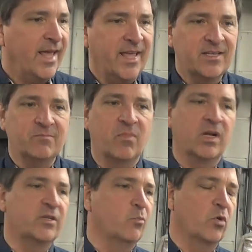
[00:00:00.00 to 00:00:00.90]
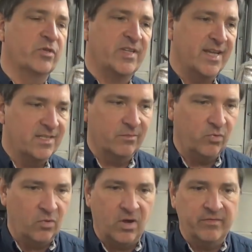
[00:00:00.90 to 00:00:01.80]
is much more
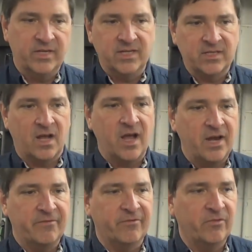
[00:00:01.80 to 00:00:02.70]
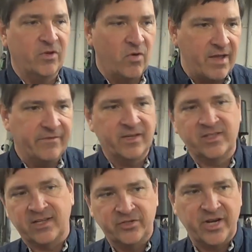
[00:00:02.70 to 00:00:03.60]
sensible of a design for the graphics
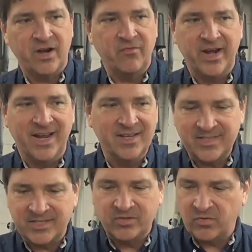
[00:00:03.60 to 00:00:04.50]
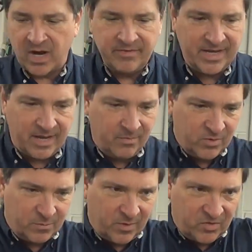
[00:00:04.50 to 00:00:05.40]
that's generating, because that's a driving game. You're
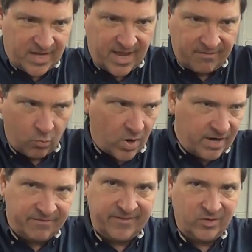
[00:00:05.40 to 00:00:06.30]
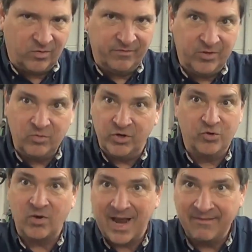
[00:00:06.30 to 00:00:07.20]
supposed to have a wide field of view. You're
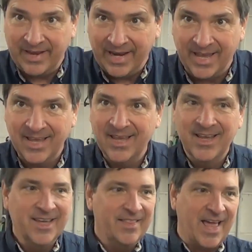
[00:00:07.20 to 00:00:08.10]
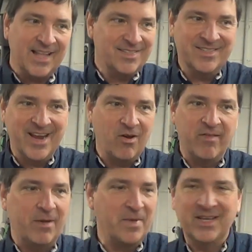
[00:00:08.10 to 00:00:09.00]
driving. That's narrow.
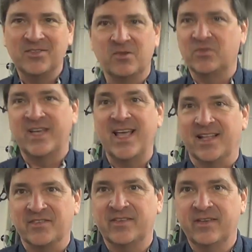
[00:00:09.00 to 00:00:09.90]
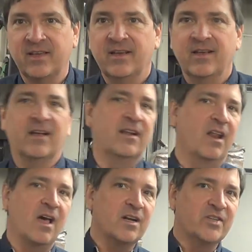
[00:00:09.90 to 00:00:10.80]
That makes no sense. The
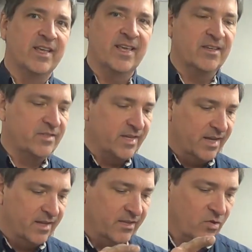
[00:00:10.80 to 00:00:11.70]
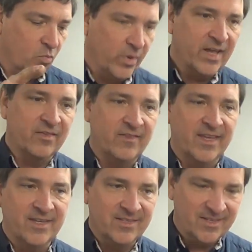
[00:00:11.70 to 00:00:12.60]
logic is the width
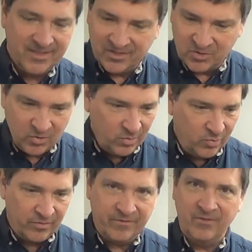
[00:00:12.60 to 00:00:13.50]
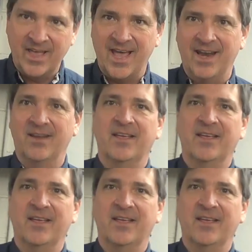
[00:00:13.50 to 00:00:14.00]
is suitable for that.